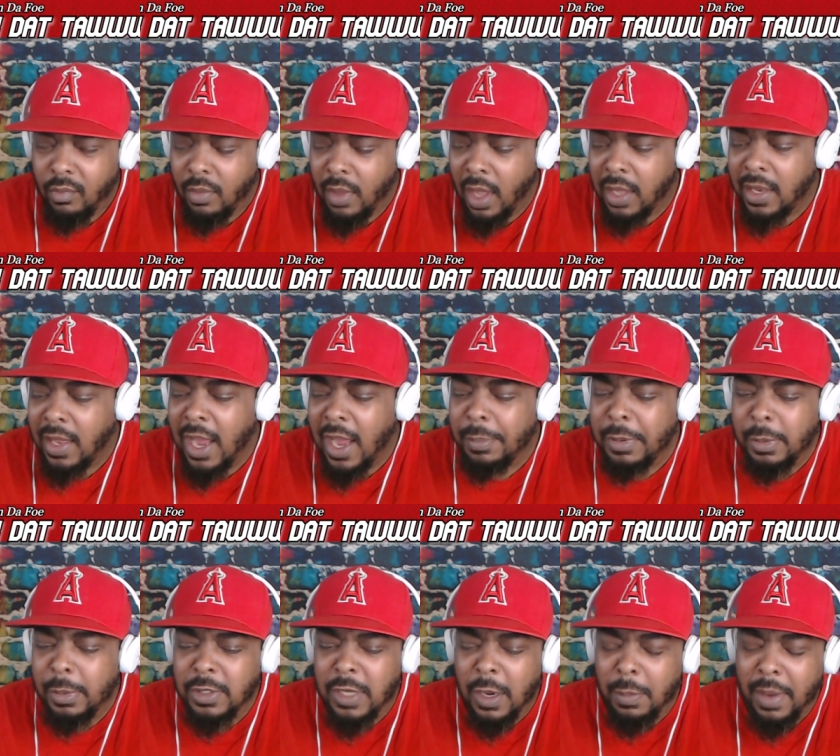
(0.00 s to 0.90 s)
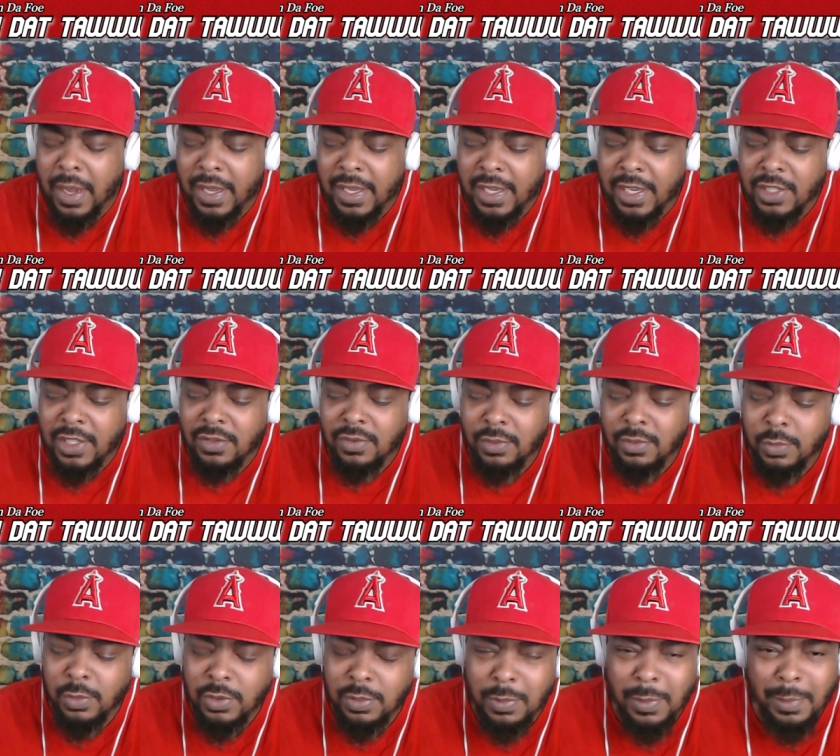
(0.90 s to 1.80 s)
a lot of people talking about is
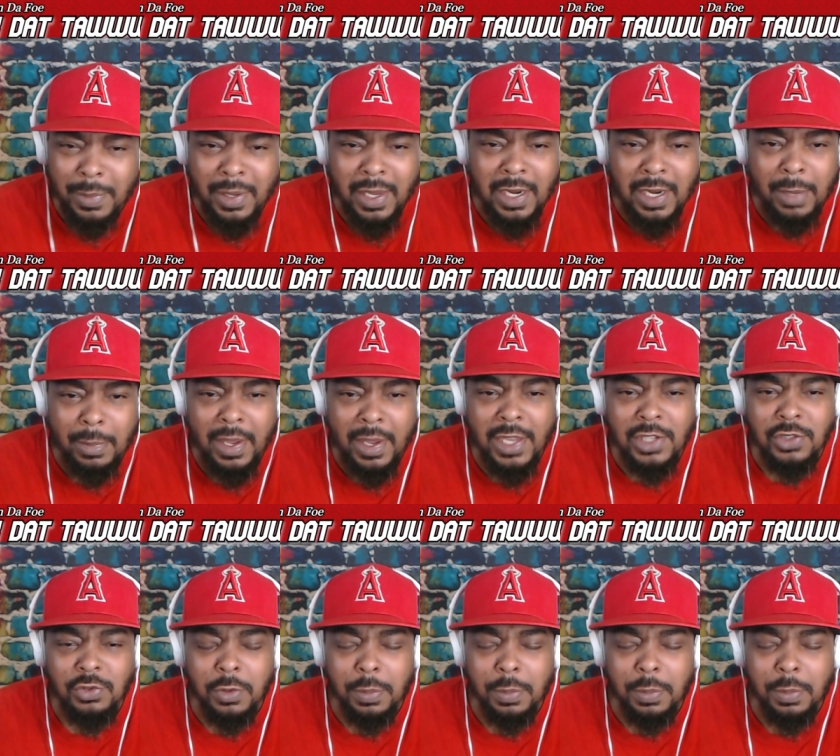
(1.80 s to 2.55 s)
what's my man named Ezra